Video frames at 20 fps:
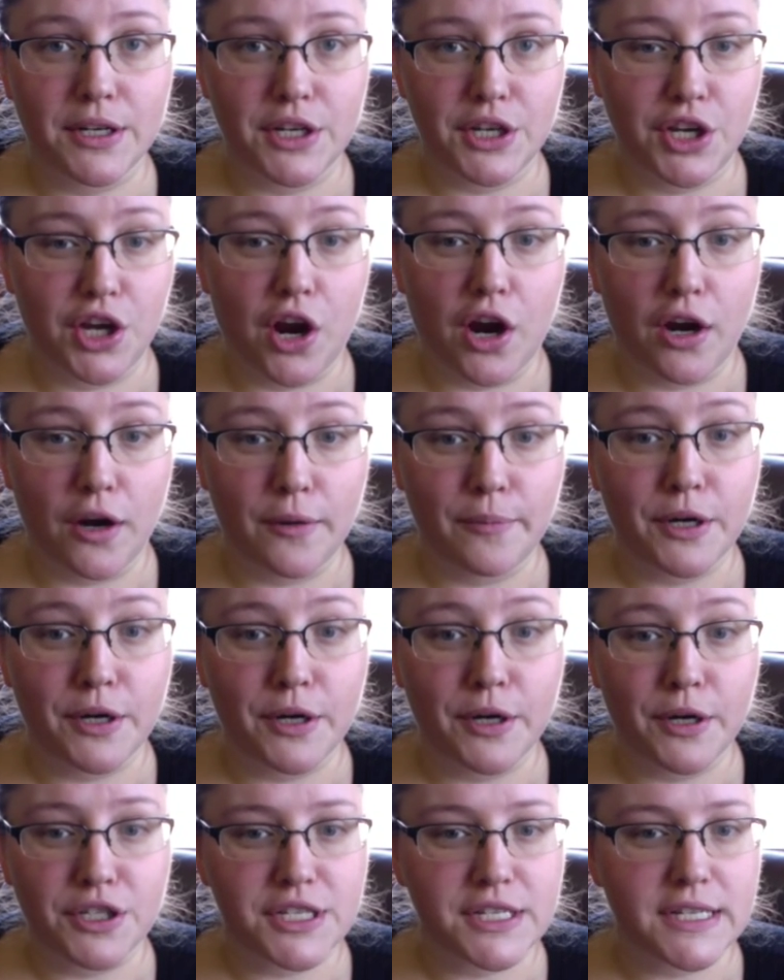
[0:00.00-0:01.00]
yarn
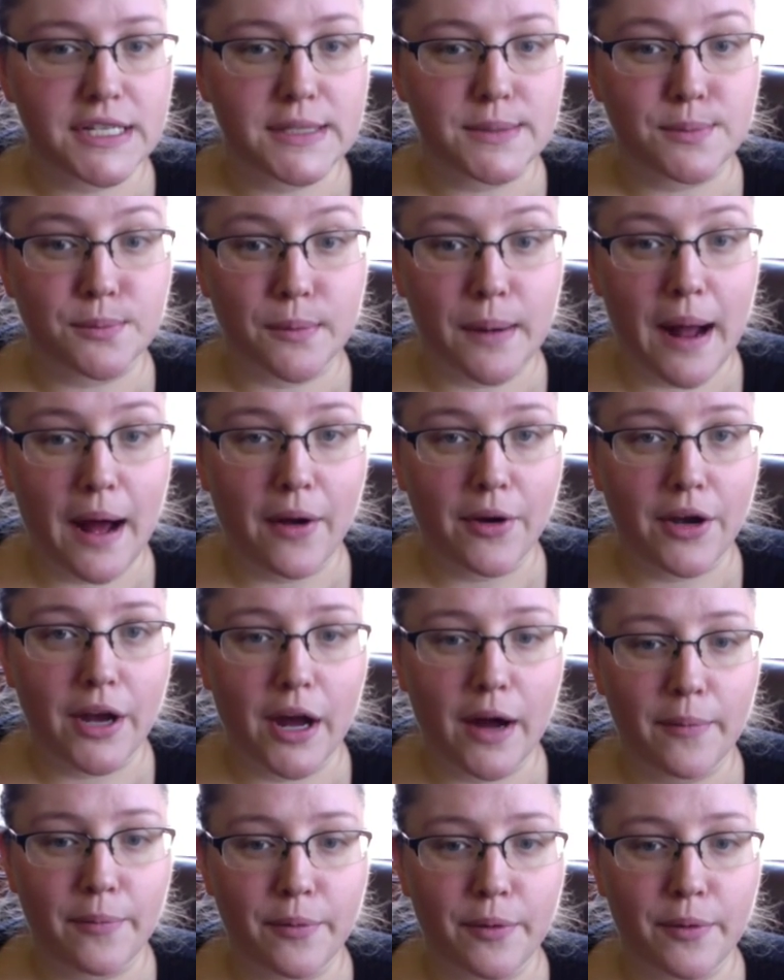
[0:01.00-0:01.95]
purchases roundup,